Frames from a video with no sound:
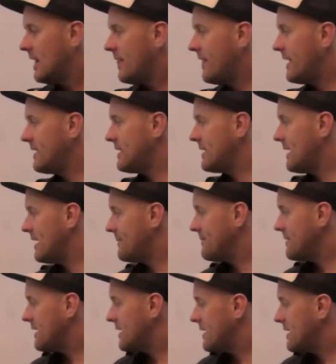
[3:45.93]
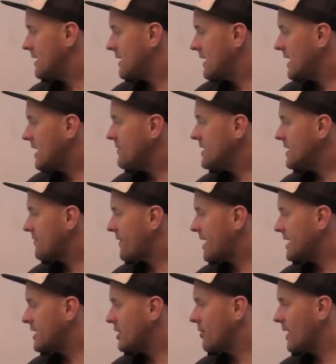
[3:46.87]
that even if
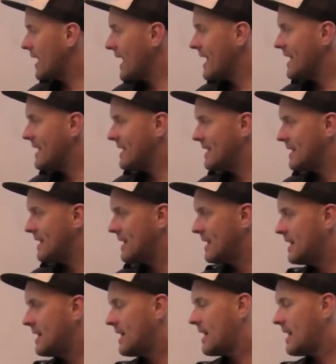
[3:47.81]
I know n,